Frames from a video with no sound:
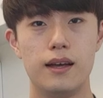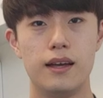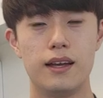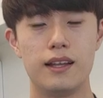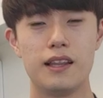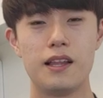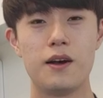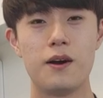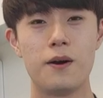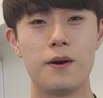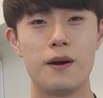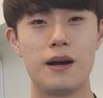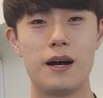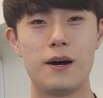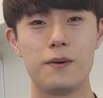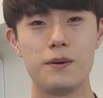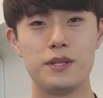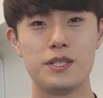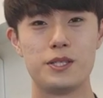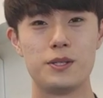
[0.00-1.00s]
Hello,
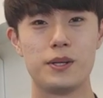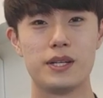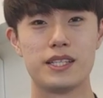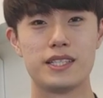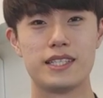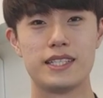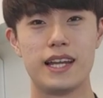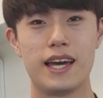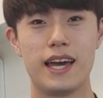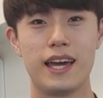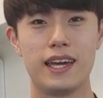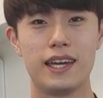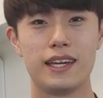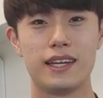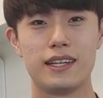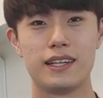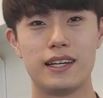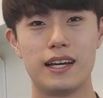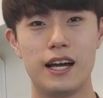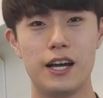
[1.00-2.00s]
how are you doing today?
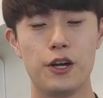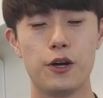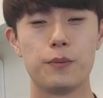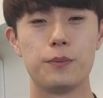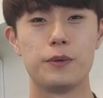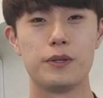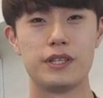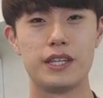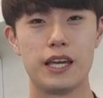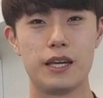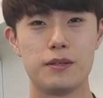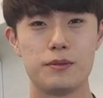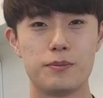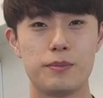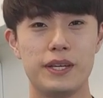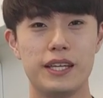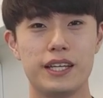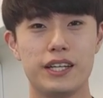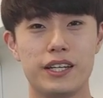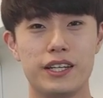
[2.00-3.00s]
I hope your day's
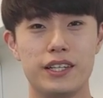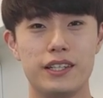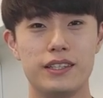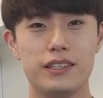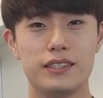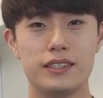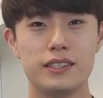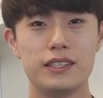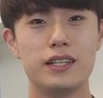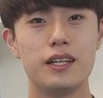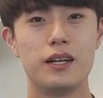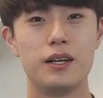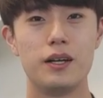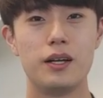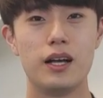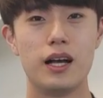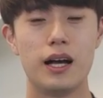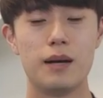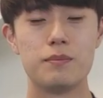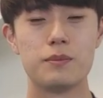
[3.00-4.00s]
been good.
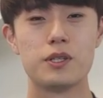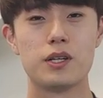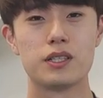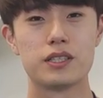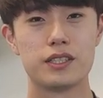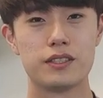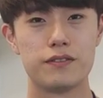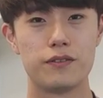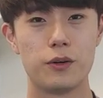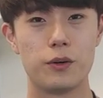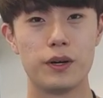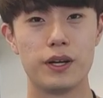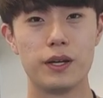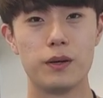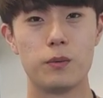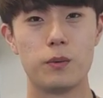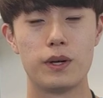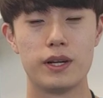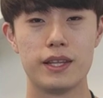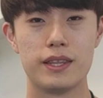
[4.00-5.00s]
I'm Dr.
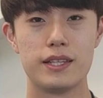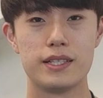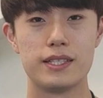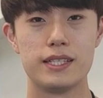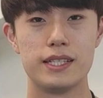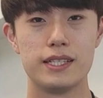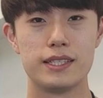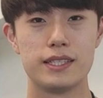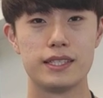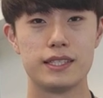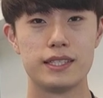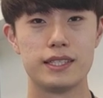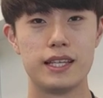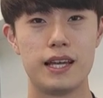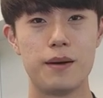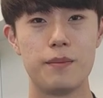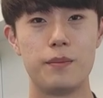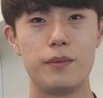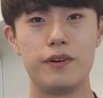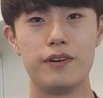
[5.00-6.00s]
Roy, one of the dentists
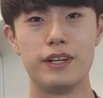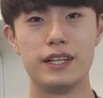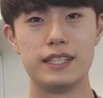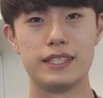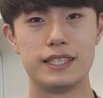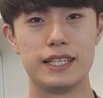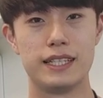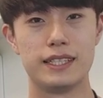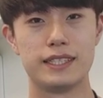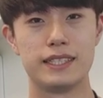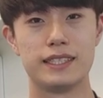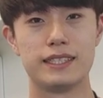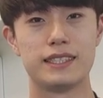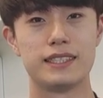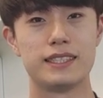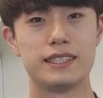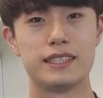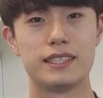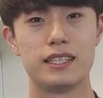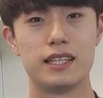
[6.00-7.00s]
at Marina
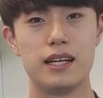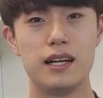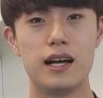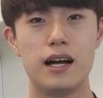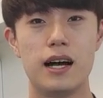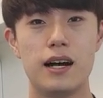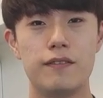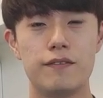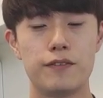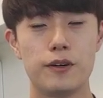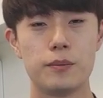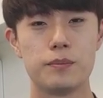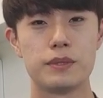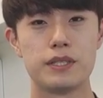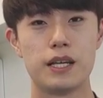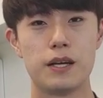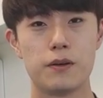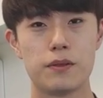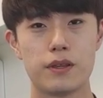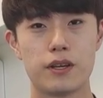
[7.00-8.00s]
Dentists. I'm from
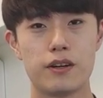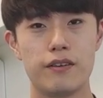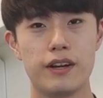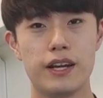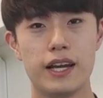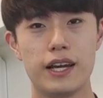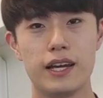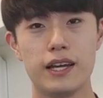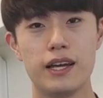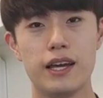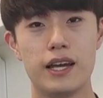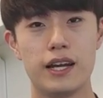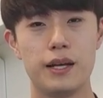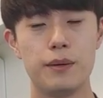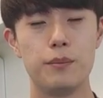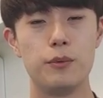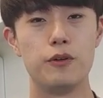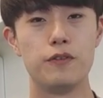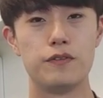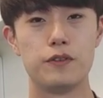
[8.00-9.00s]
South Korea and
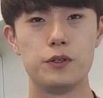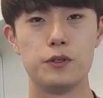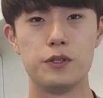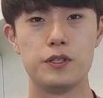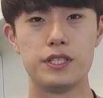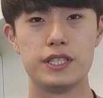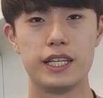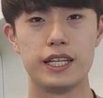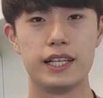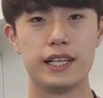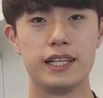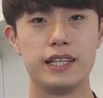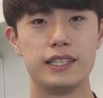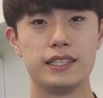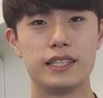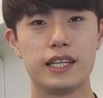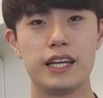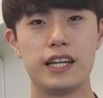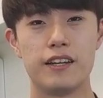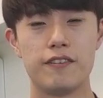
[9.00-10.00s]
I moved to New
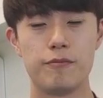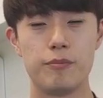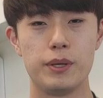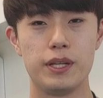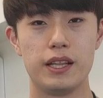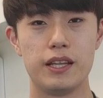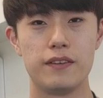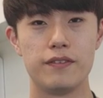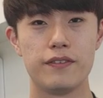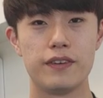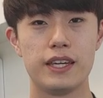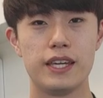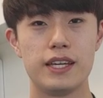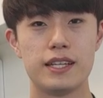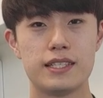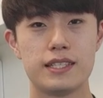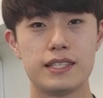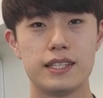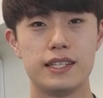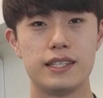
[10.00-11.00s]
Zealand and have been living
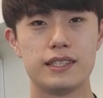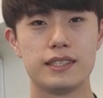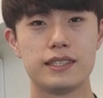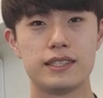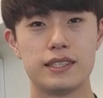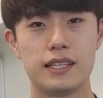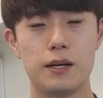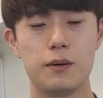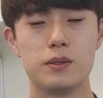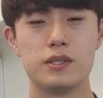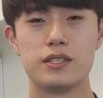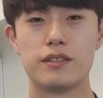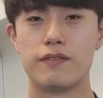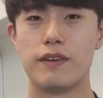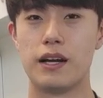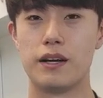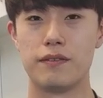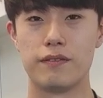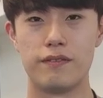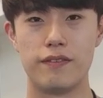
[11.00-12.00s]
here since I was
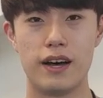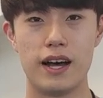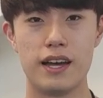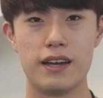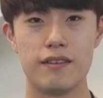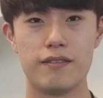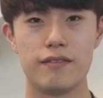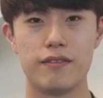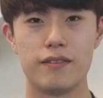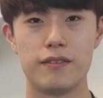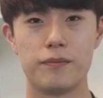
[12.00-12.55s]
around 5.